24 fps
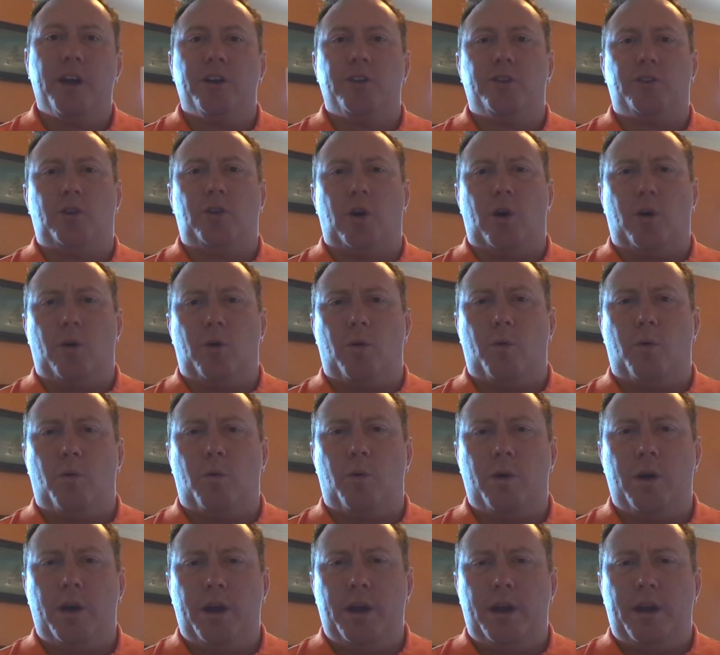
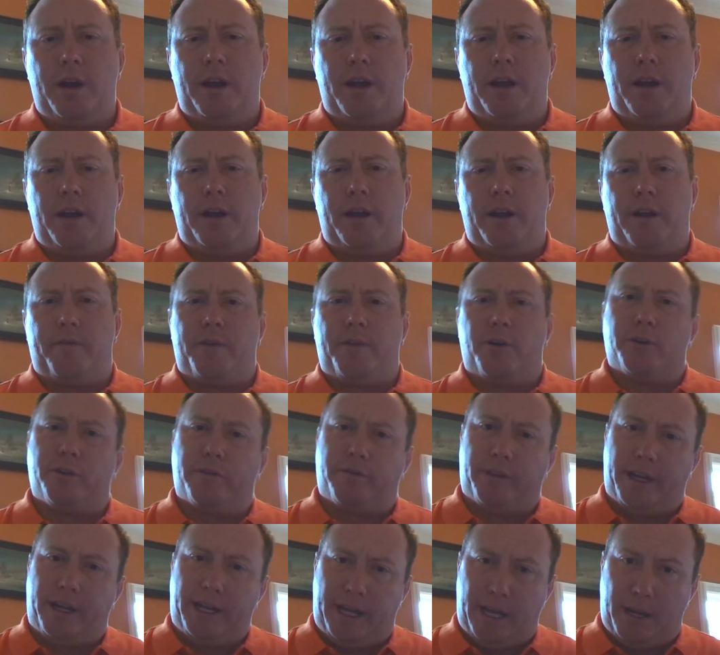So if there's
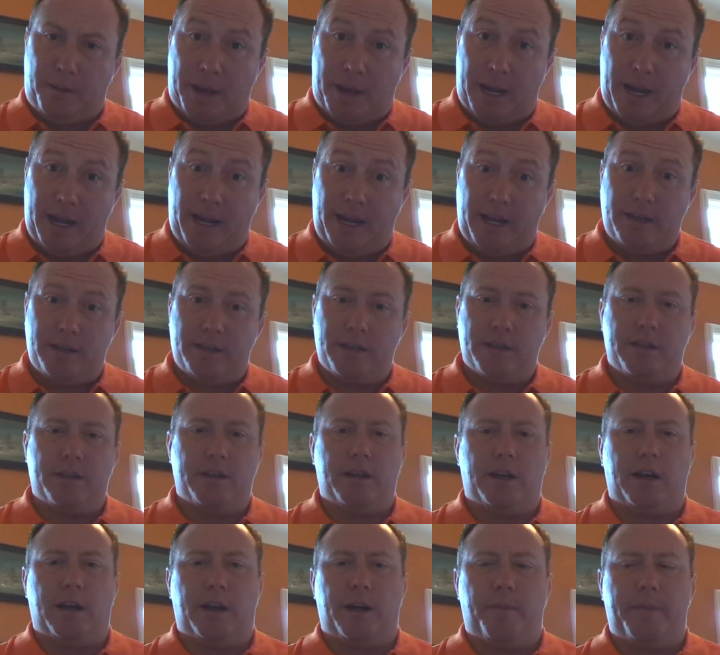flaking paint
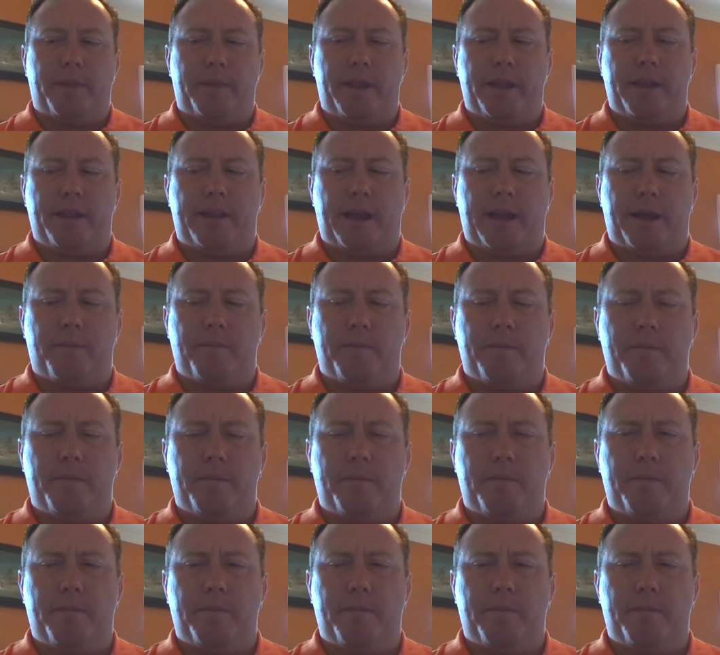on the